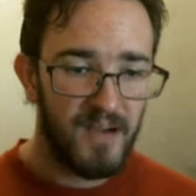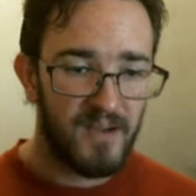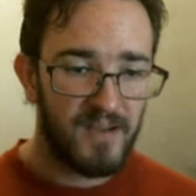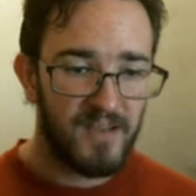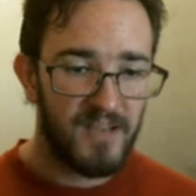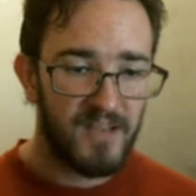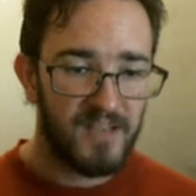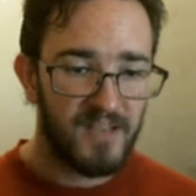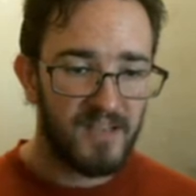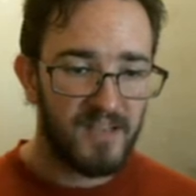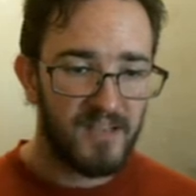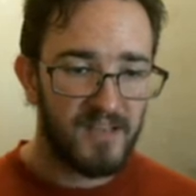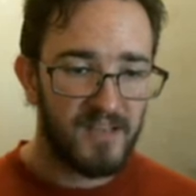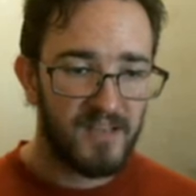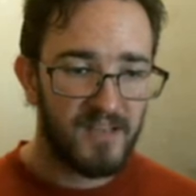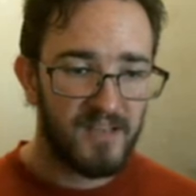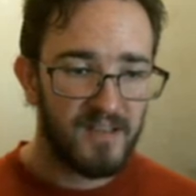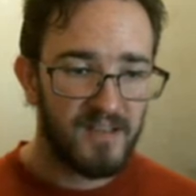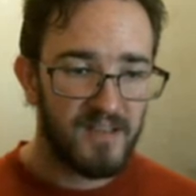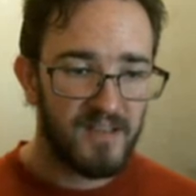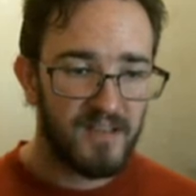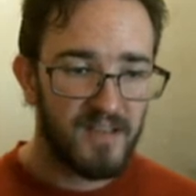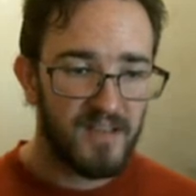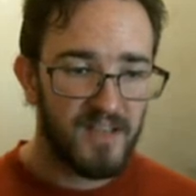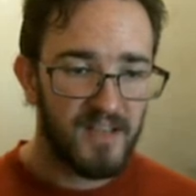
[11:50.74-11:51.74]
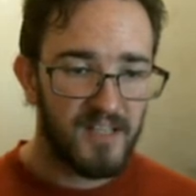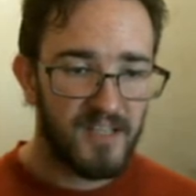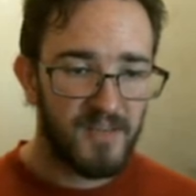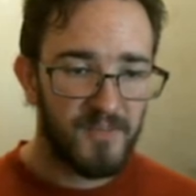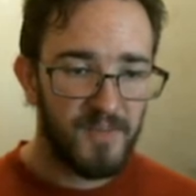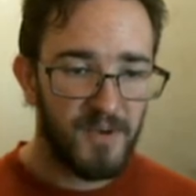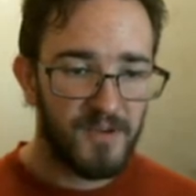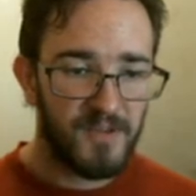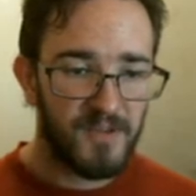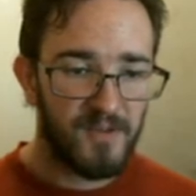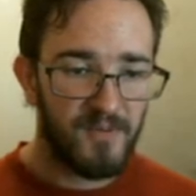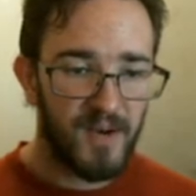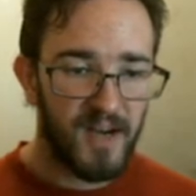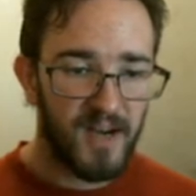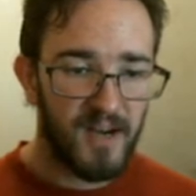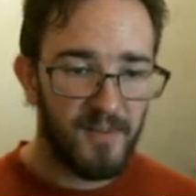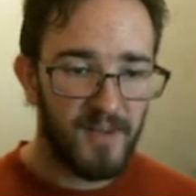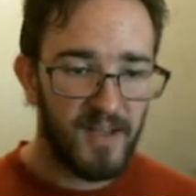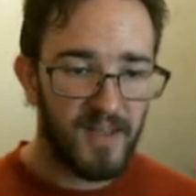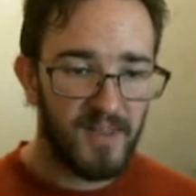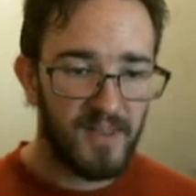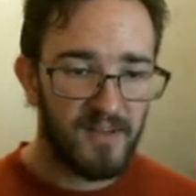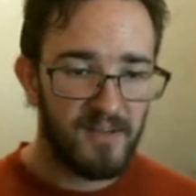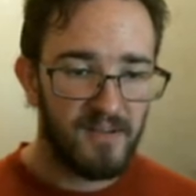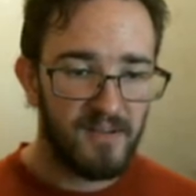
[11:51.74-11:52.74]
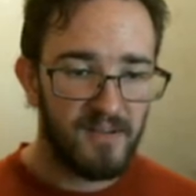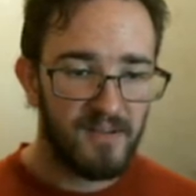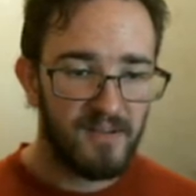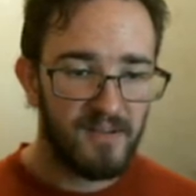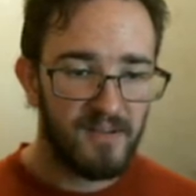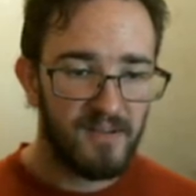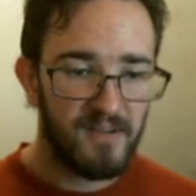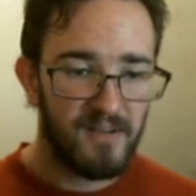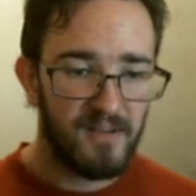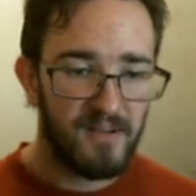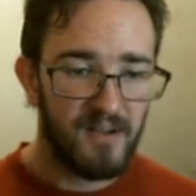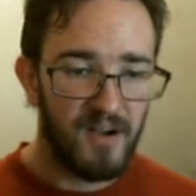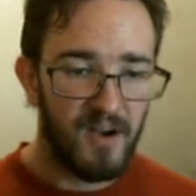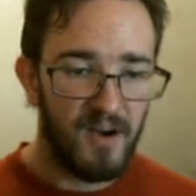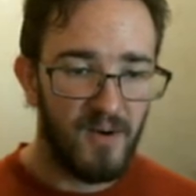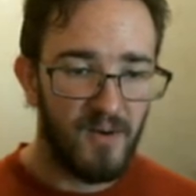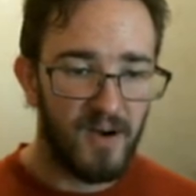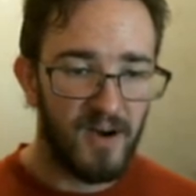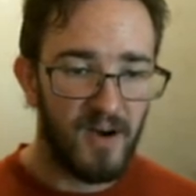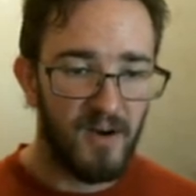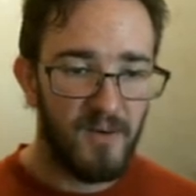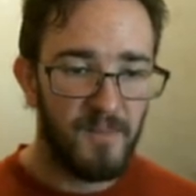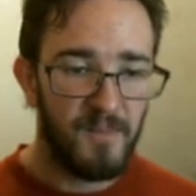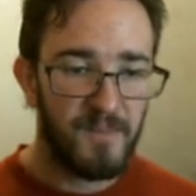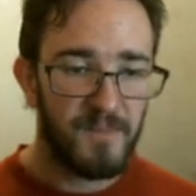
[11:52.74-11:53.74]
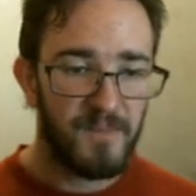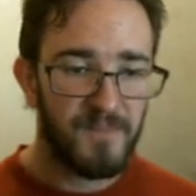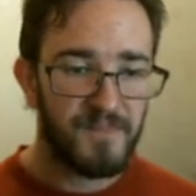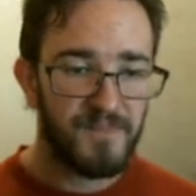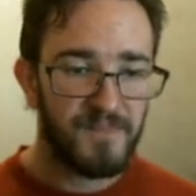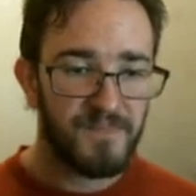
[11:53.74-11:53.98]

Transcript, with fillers: Oh, it doesn't... It's supposed to recommend the... Oh, well.